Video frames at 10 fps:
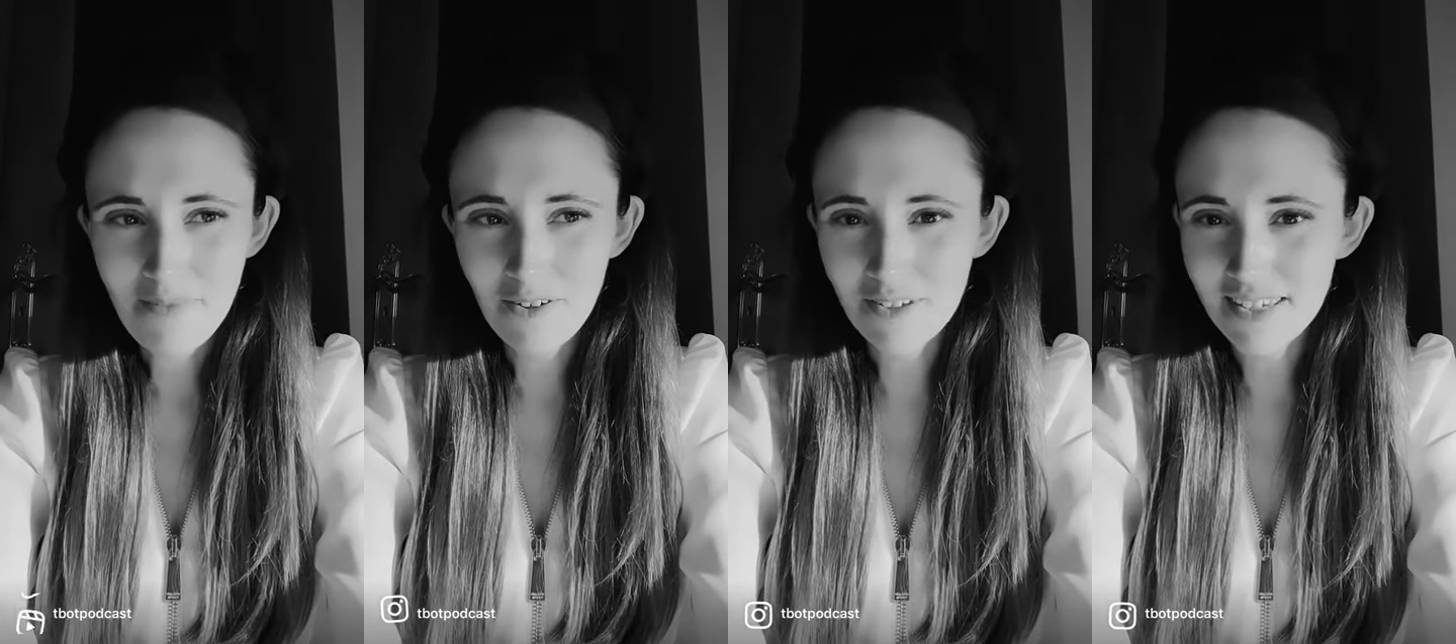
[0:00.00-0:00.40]

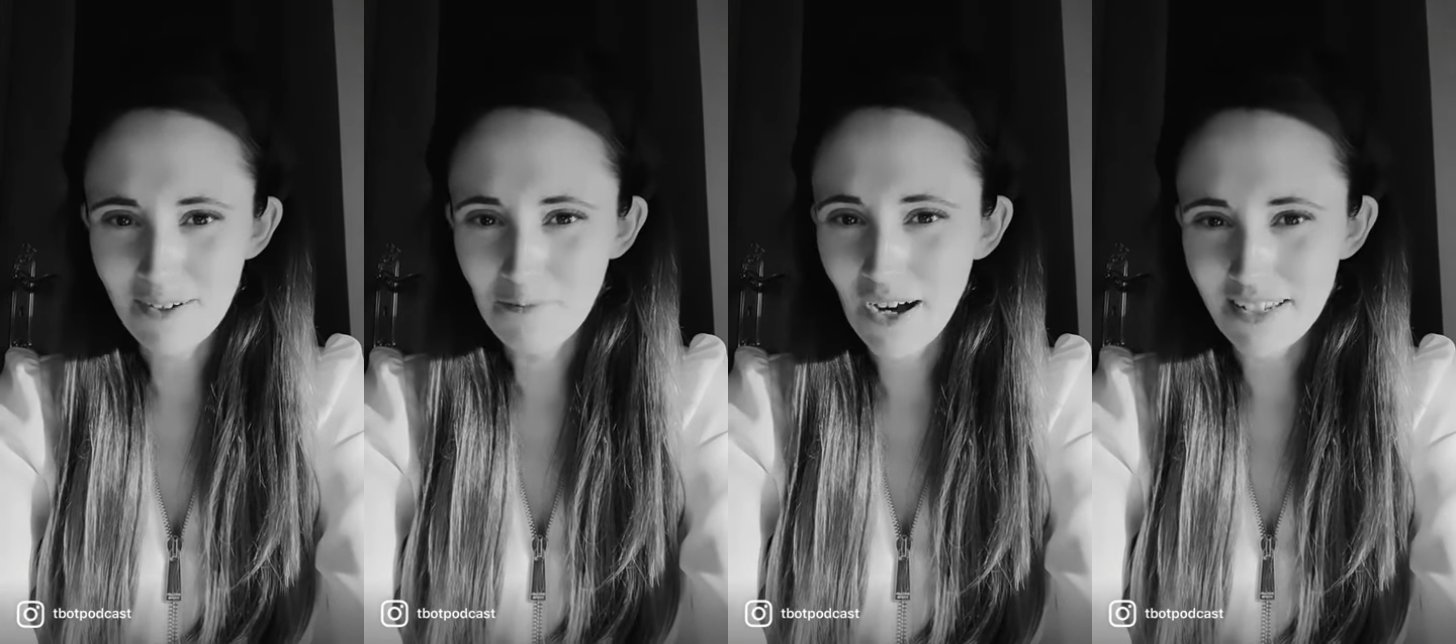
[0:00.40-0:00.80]
got
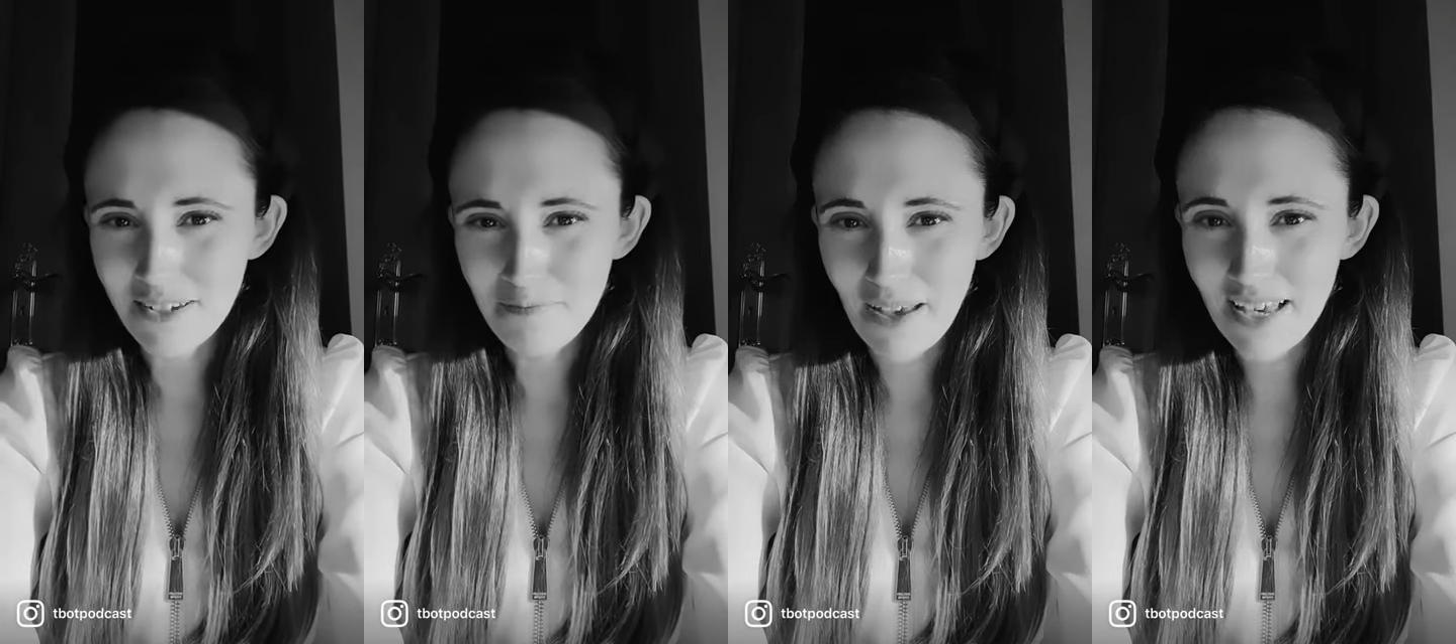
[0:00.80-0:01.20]
some
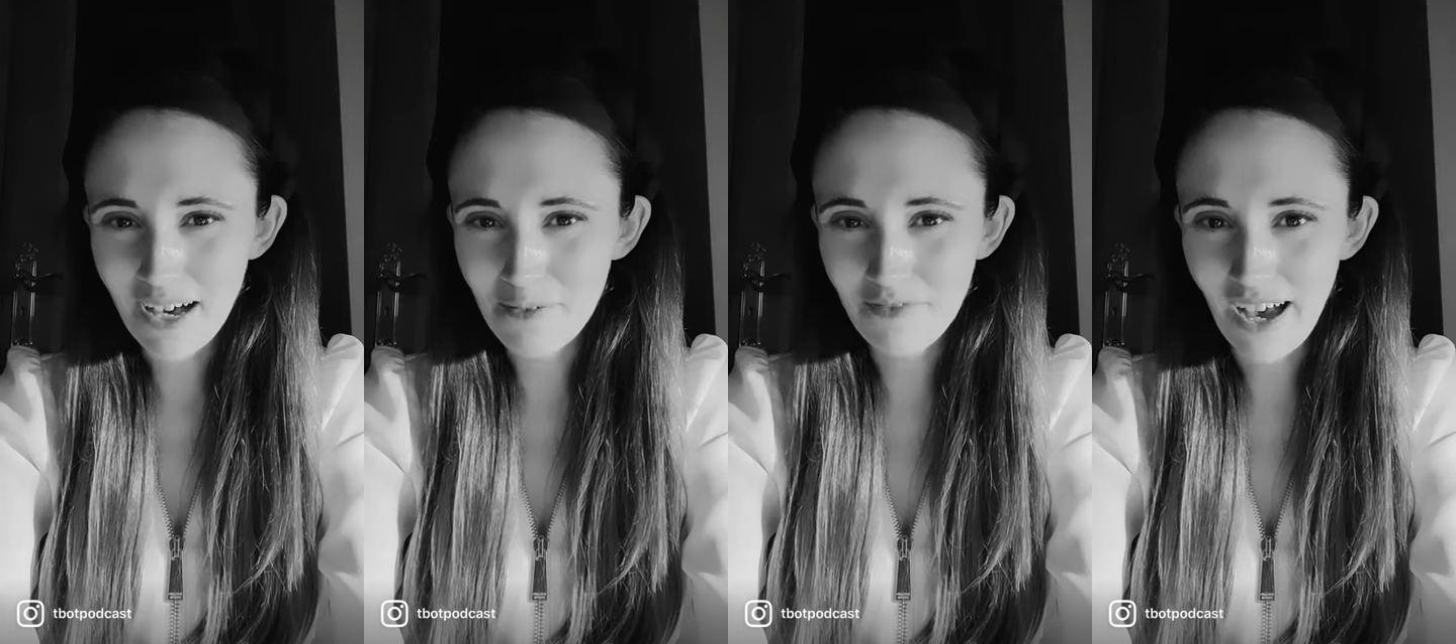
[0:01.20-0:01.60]
random
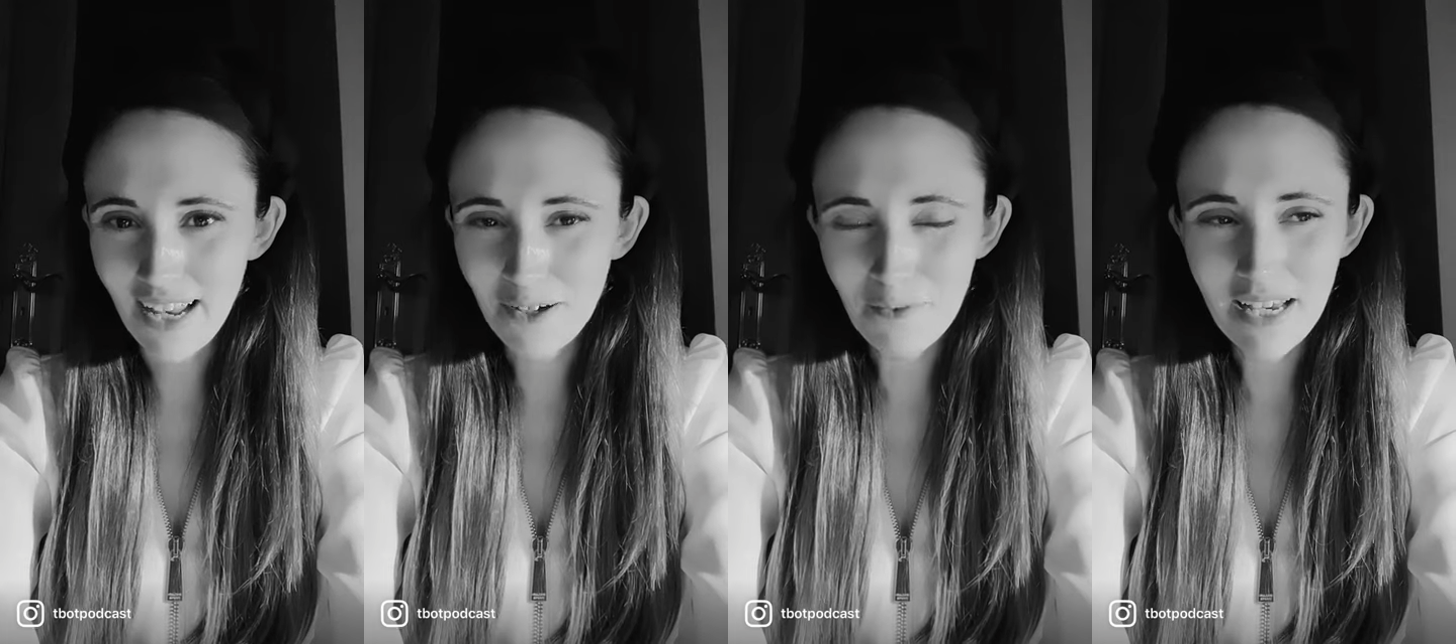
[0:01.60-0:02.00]
makeup for
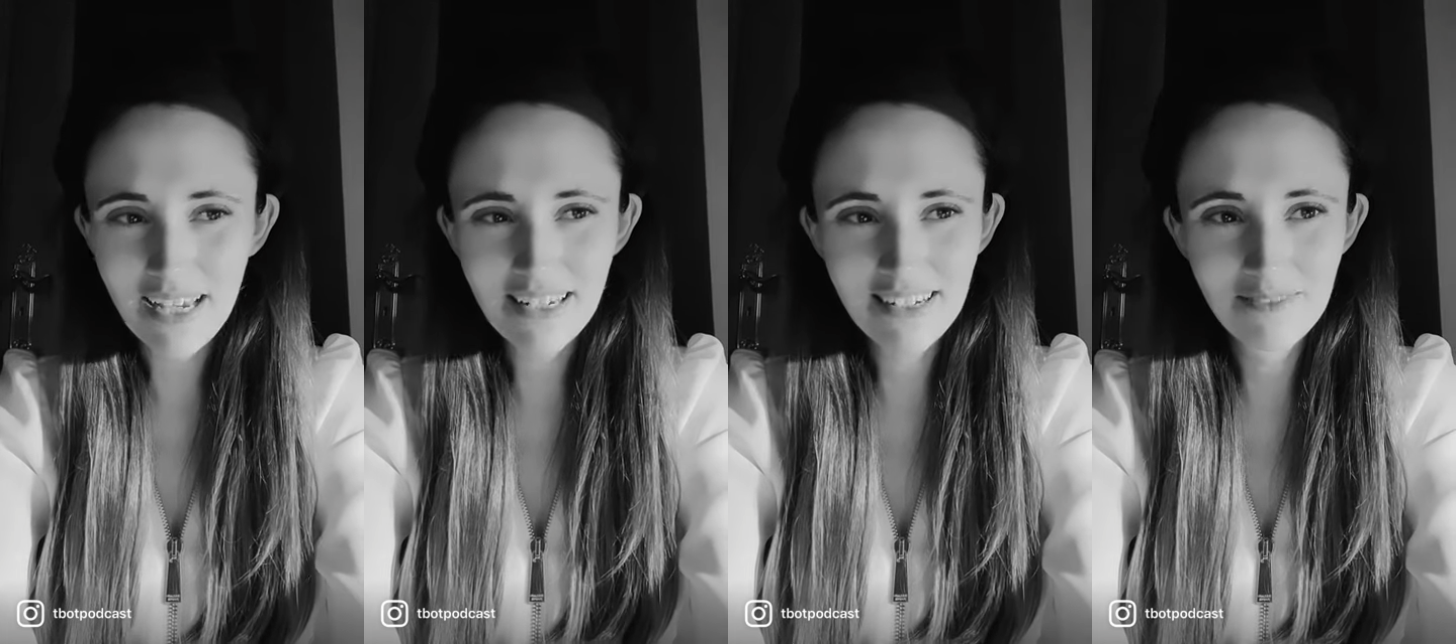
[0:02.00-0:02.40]

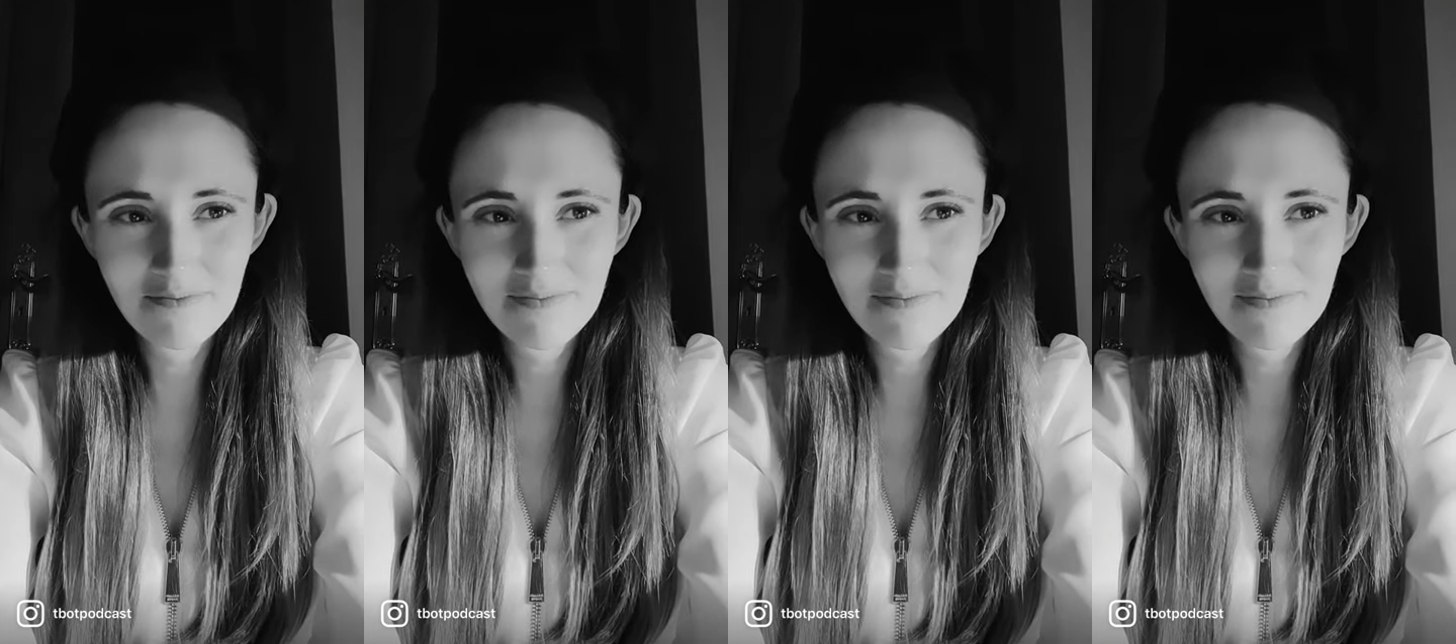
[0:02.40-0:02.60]
Halloween